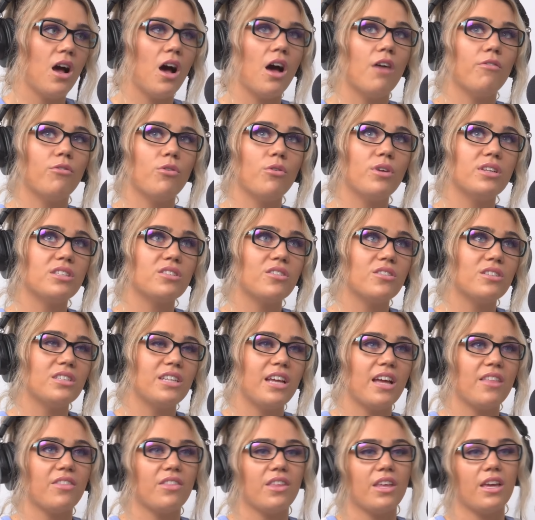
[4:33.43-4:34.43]
I've always got
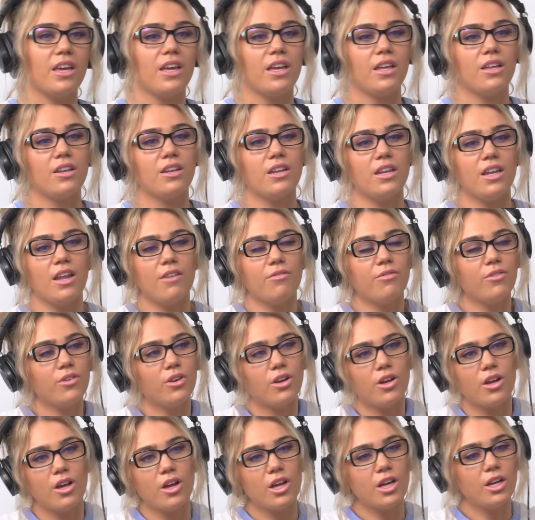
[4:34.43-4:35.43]
down there
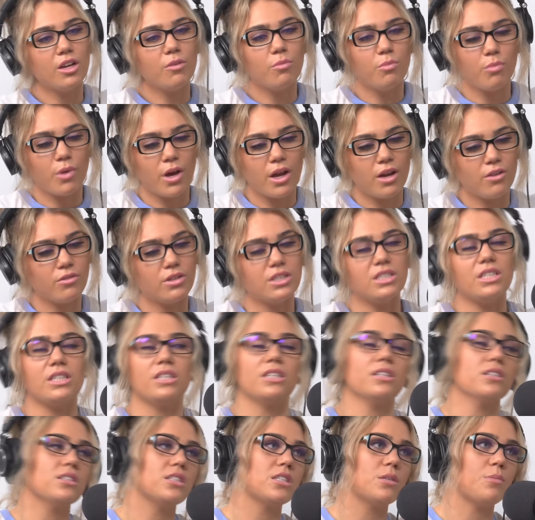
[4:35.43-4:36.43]
never by a
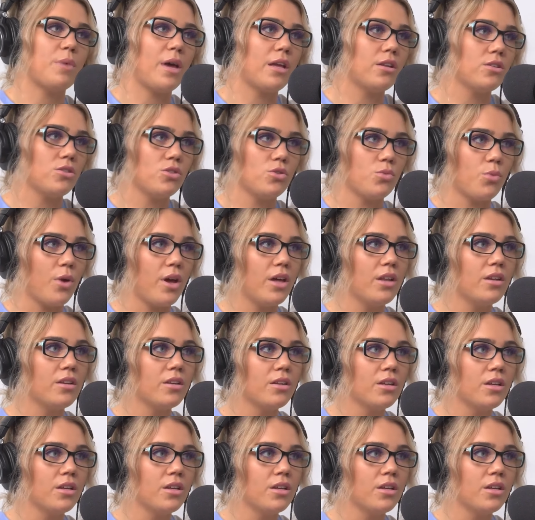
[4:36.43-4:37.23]
ridiculous amount of sweat.